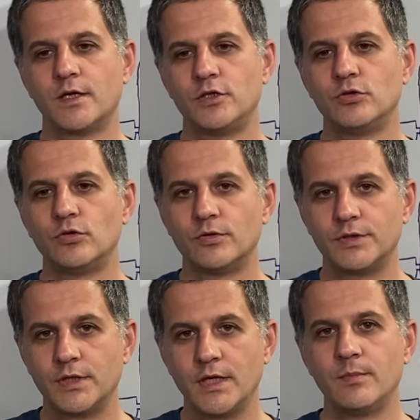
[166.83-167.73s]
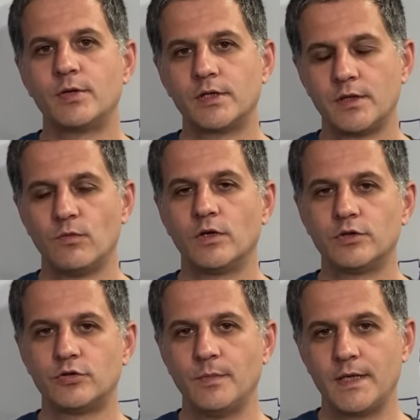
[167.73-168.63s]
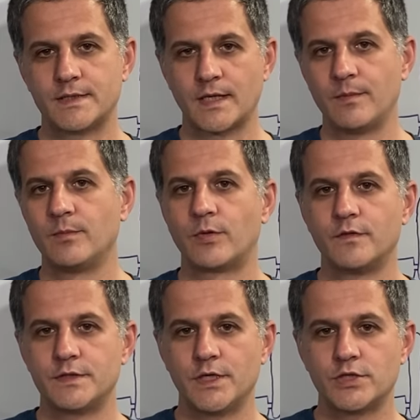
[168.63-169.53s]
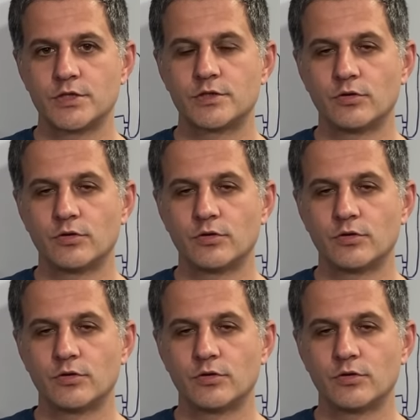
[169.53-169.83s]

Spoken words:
you deliberately want to make some improvisations,